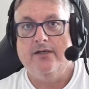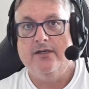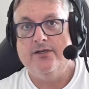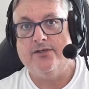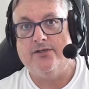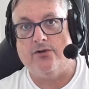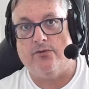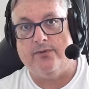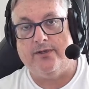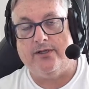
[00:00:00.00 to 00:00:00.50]

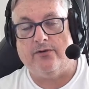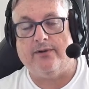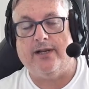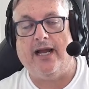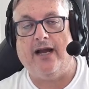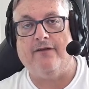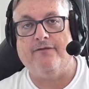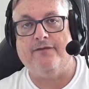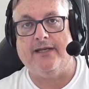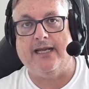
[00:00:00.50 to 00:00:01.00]
so we don't
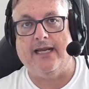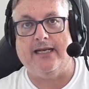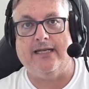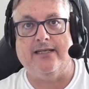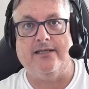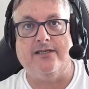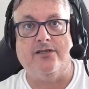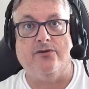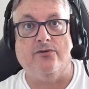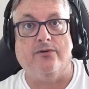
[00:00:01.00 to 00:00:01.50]
have to get
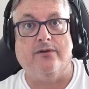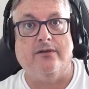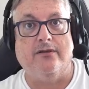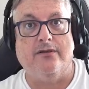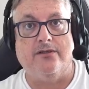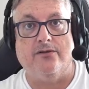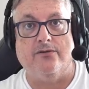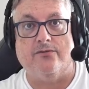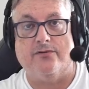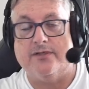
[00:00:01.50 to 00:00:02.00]
into
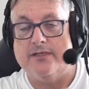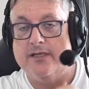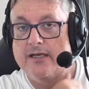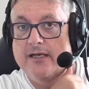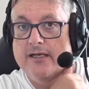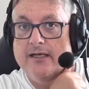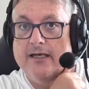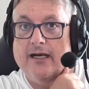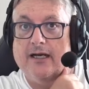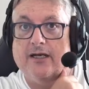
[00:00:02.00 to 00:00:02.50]
those
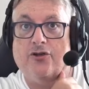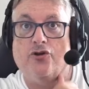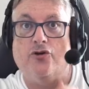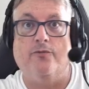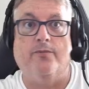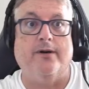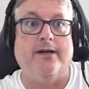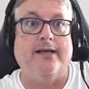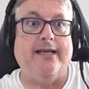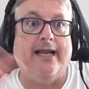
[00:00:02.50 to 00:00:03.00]
uh,
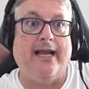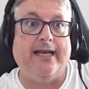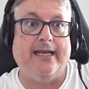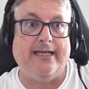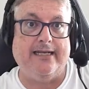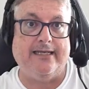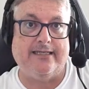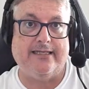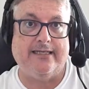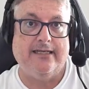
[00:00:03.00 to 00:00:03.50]

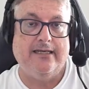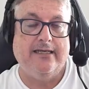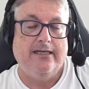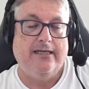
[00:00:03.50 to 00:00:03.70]
Kubernetes